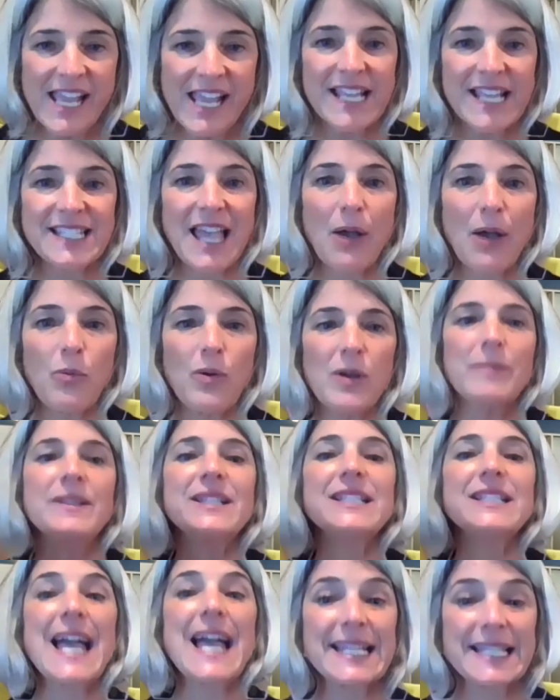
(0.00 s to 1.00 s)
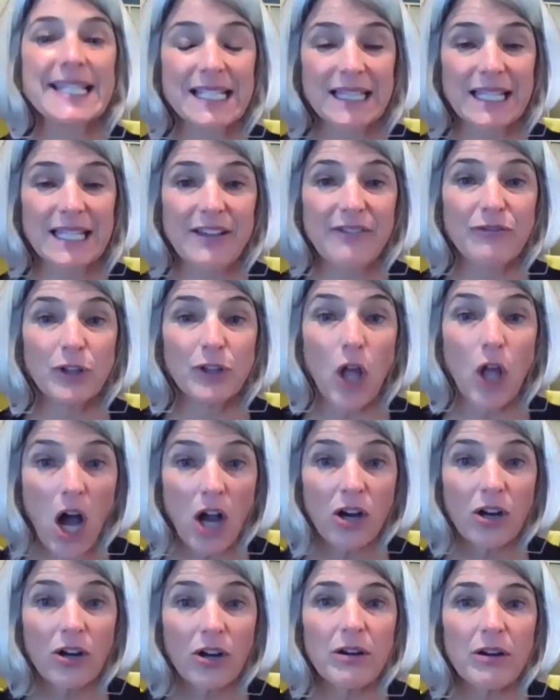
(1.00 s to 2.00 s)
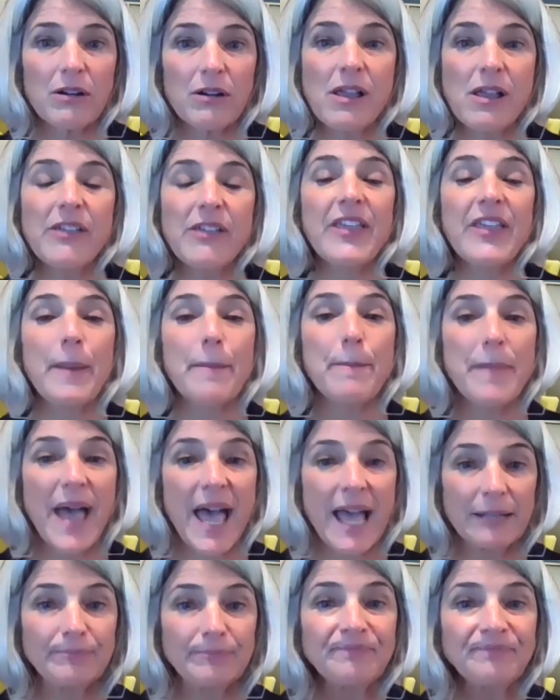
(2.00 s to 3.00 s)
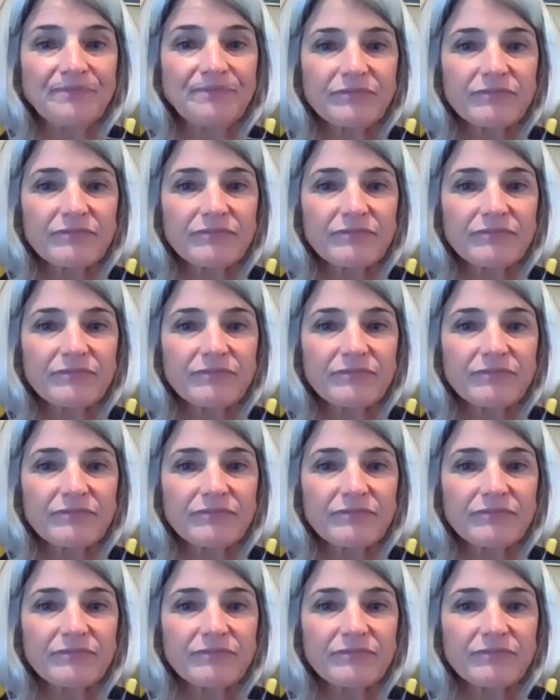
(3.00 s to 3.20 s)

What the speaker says: is that women tend to live longer than men.